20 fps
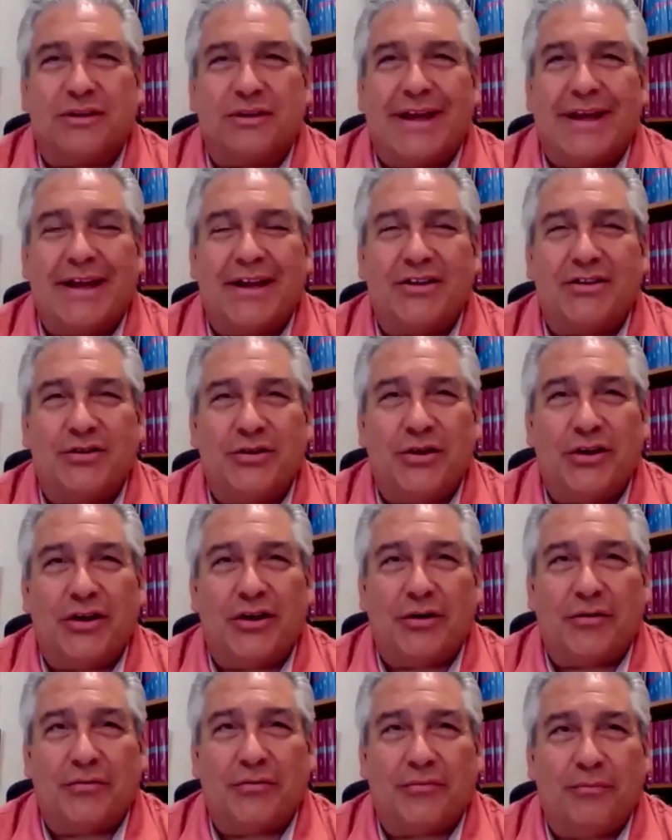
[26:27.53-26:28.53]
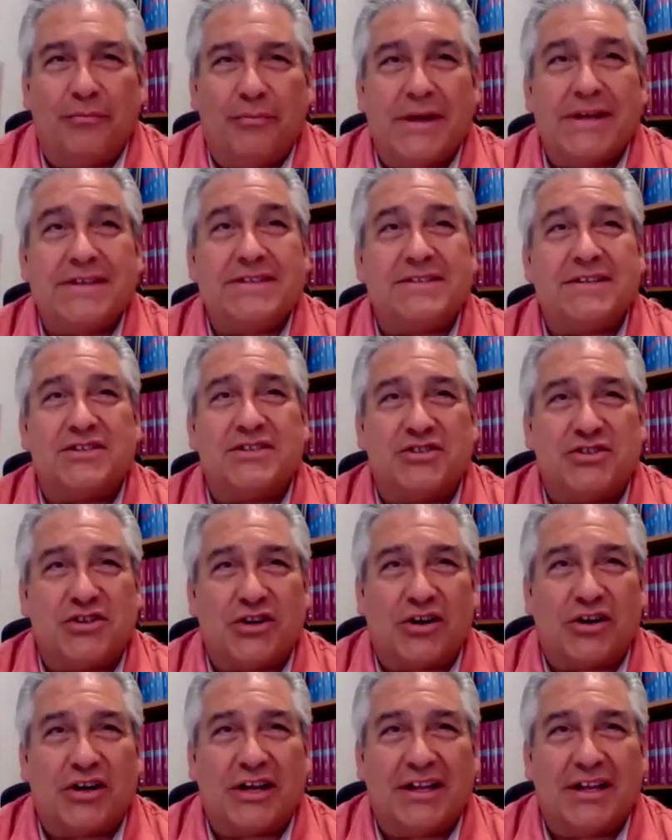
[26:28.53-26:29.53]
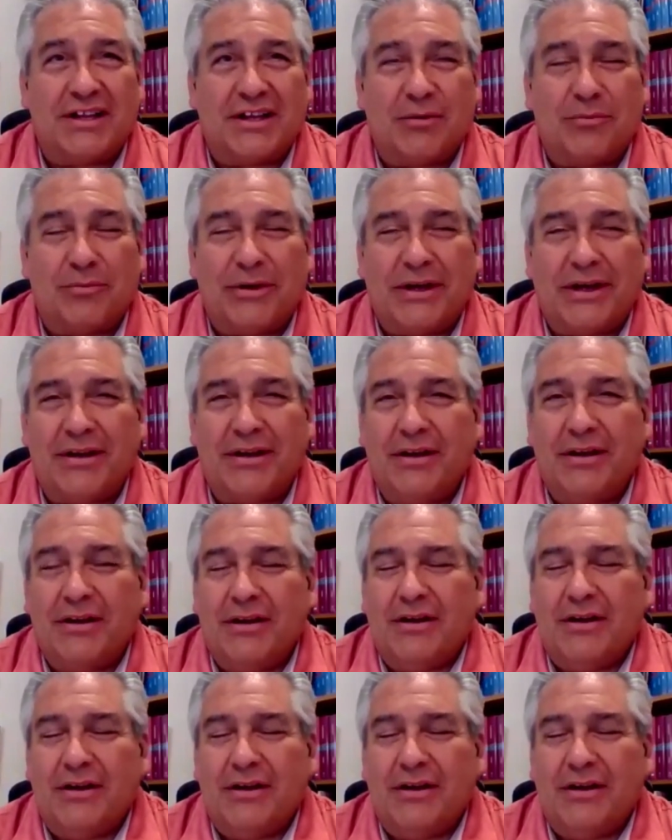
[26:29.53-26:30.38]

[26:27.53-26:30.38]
related to your business journey a little bit.